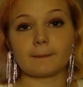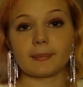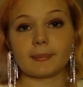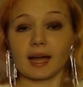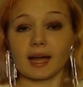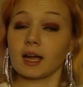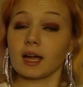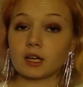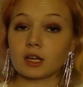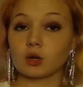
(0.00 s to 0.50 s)

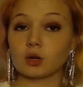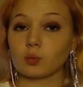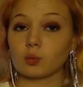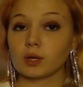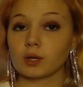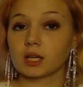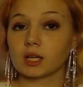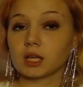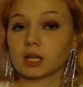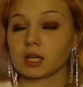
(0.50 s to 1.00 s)
back
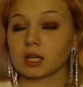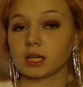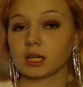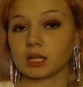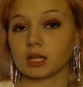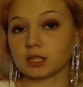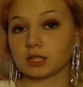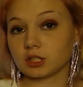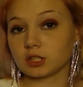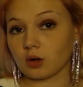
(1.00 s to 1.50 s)
when it
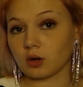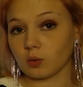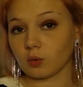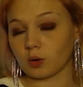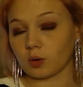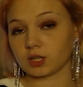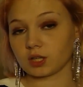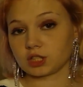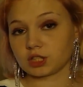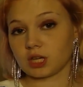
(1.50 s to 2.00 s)
is all
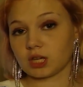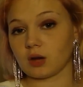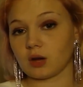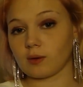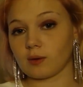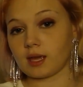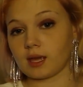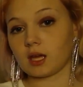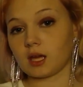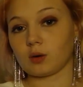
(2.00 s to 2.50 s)
washed out
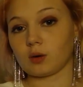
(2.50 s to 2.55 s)
and